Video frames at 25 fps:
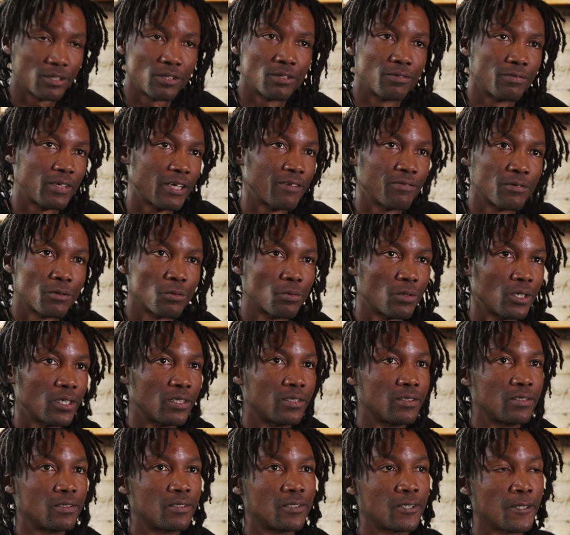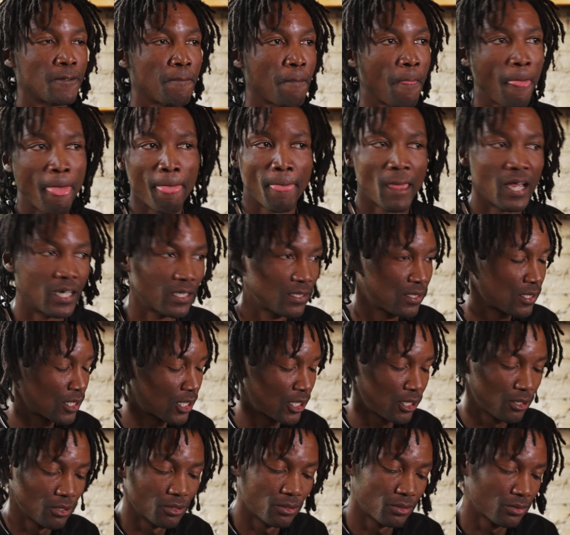of everyone's
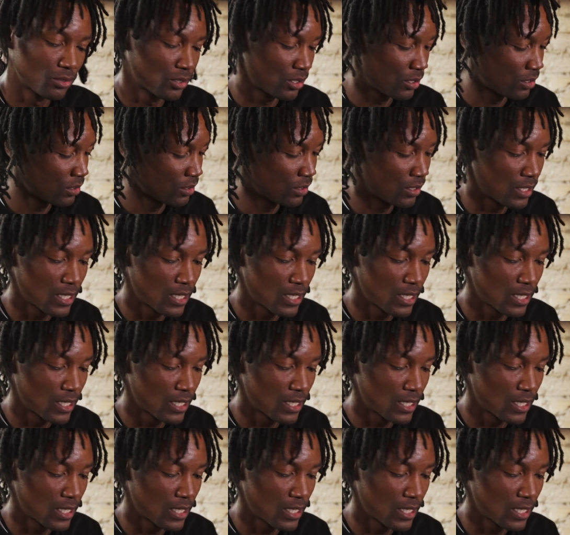skills and